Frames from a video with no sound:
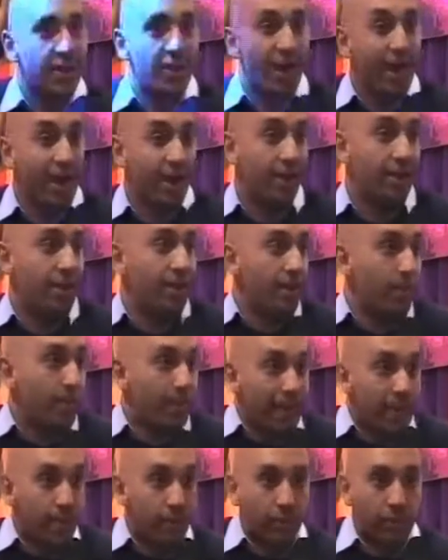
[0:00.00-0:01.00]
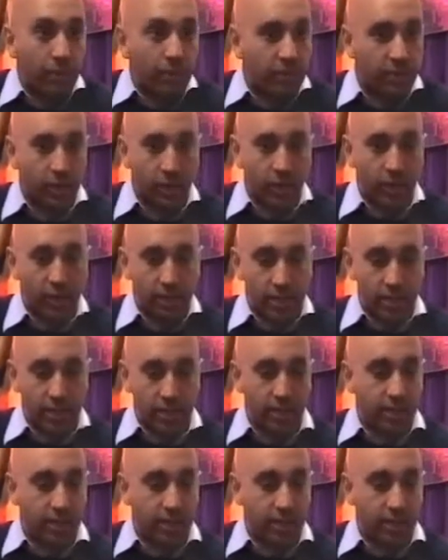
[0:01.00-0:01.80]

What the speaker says: So, and I like people. So it's